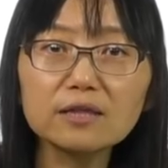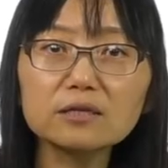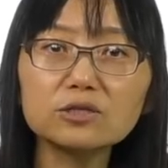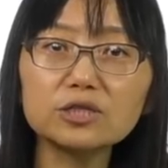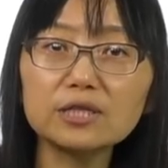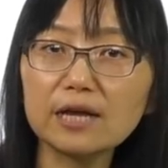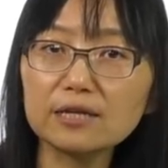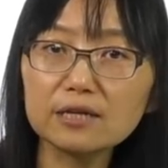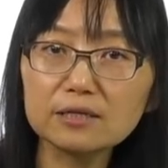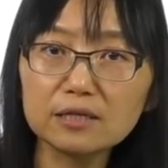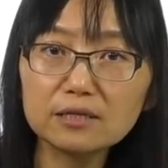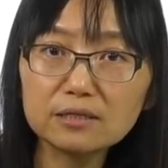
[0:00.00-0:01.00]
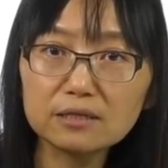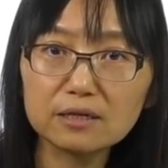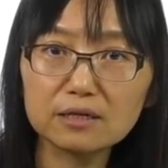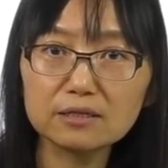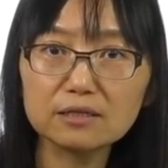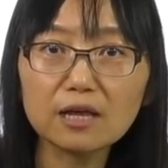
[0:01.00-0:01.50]
The genetic
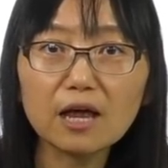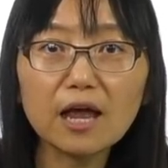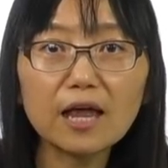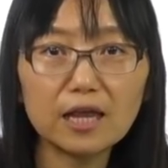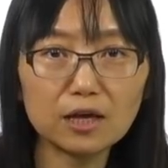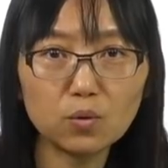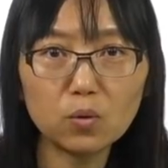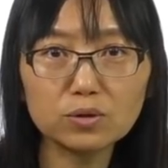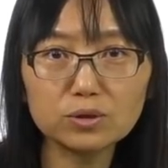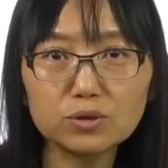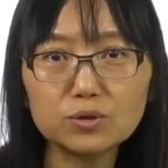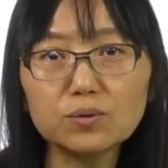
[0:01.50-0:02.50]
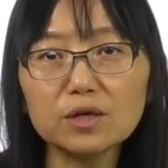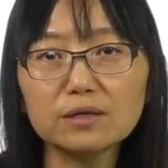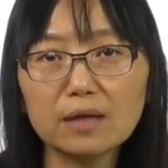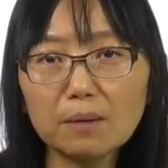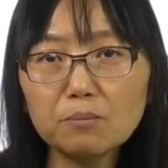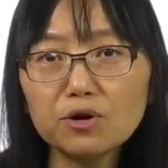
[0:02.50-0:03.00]
distance equals to the
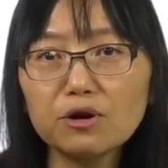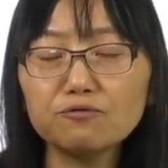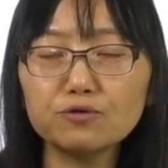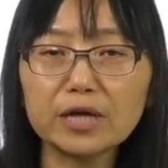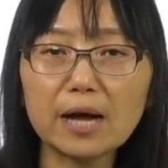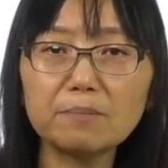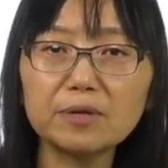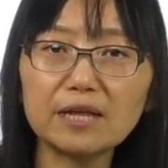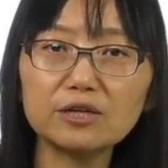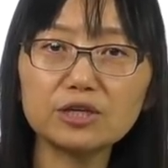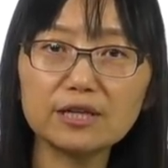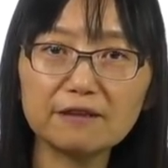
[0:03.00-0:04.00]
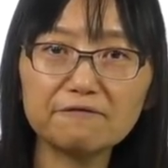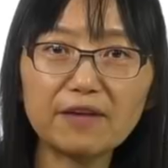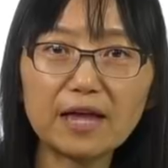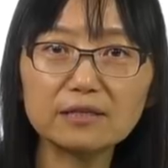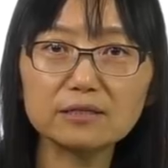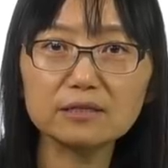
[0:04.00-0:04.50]
number of recombination
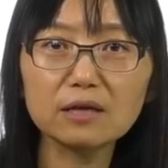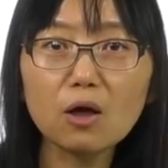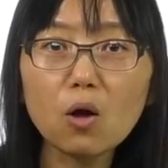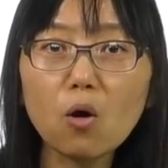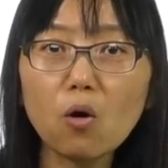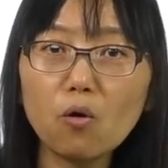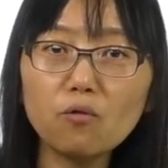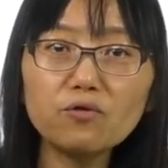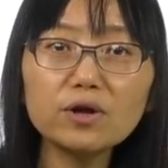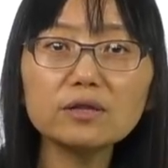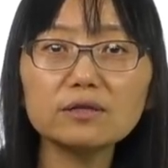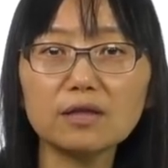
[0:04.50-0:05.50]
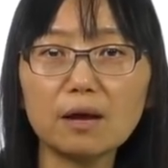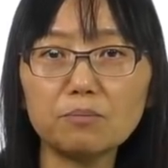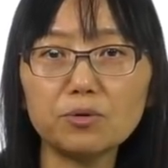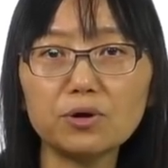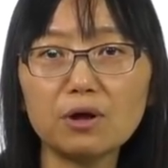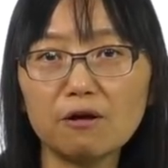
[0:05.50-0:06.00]
events over the
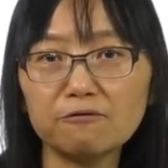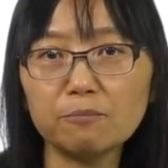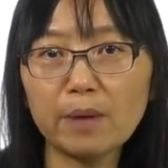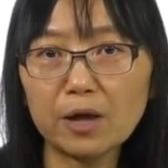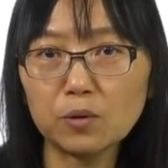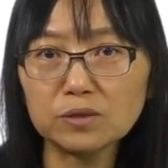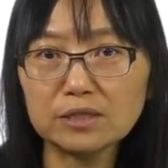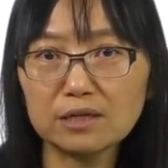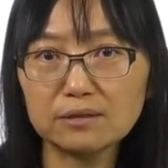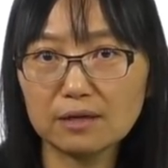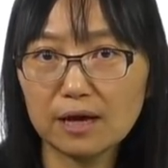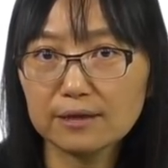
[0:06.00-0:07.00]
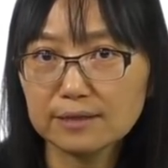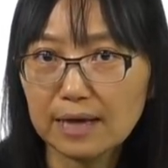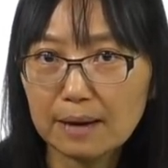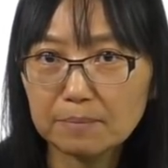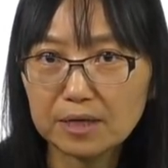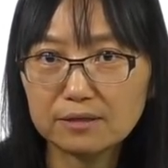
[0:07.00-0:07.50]
number of meiosis
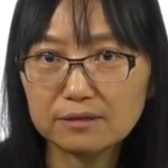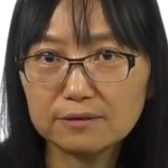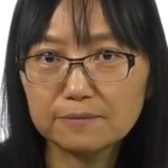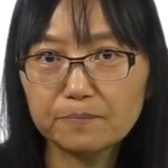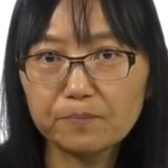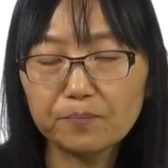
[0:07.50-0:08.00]
examined.